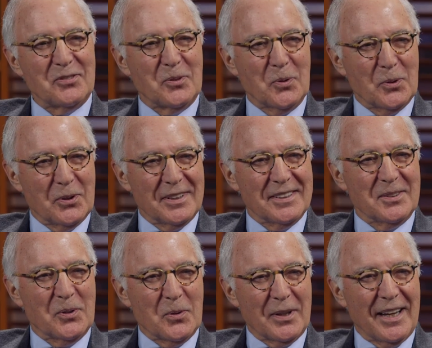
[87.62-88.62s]
school and
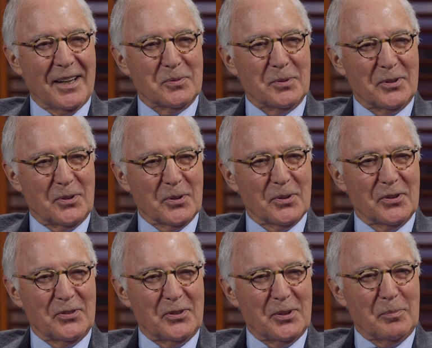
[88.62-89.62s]
going out with
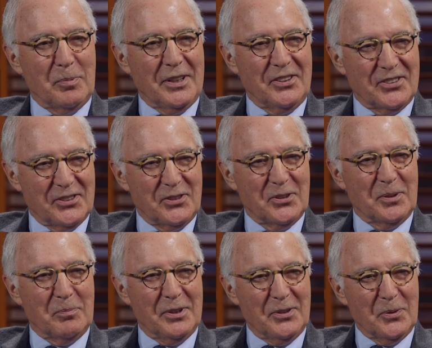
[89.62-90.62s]
girls to the beach, and shouldn't
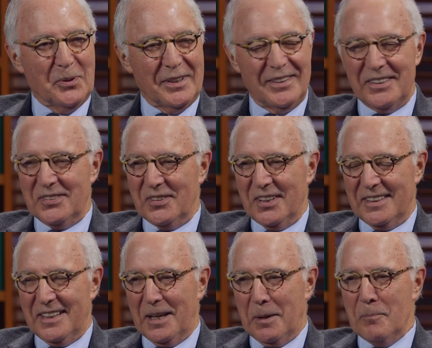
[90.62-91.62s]
have been doing things
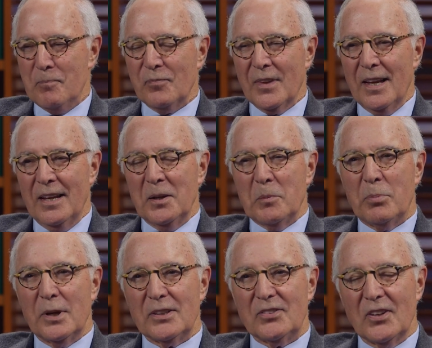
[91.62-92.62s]
like that. Ah.
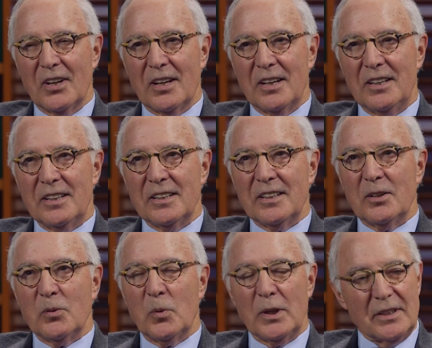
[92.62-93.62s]
But uh,
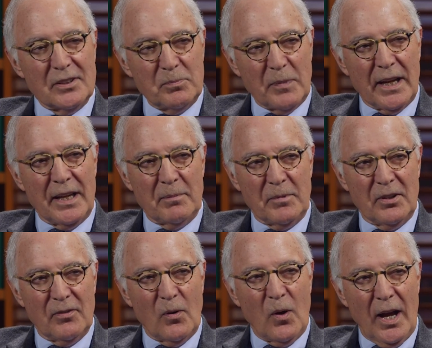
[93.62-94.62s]
went to Miami
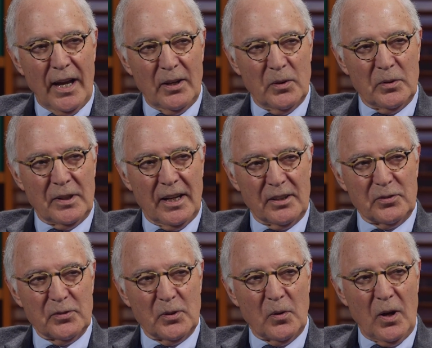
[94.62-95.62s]
of Ohio in
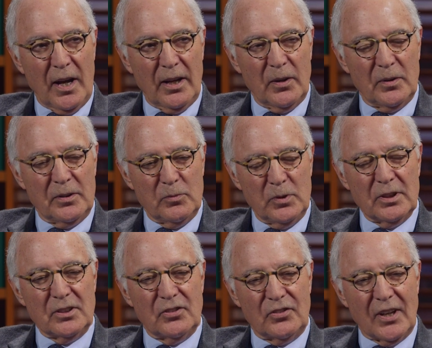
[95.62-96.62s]
Oxford, Ohio, and
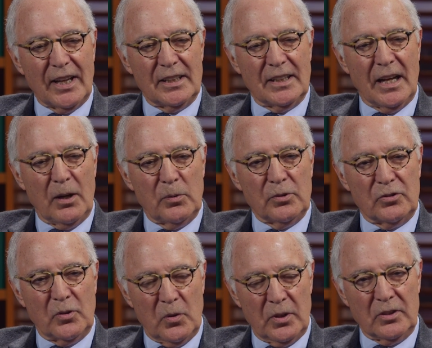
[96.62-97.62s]
really decided I was
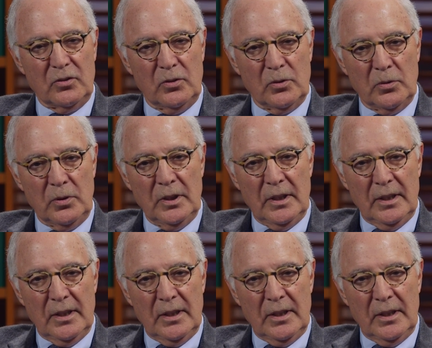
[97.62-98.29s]
going to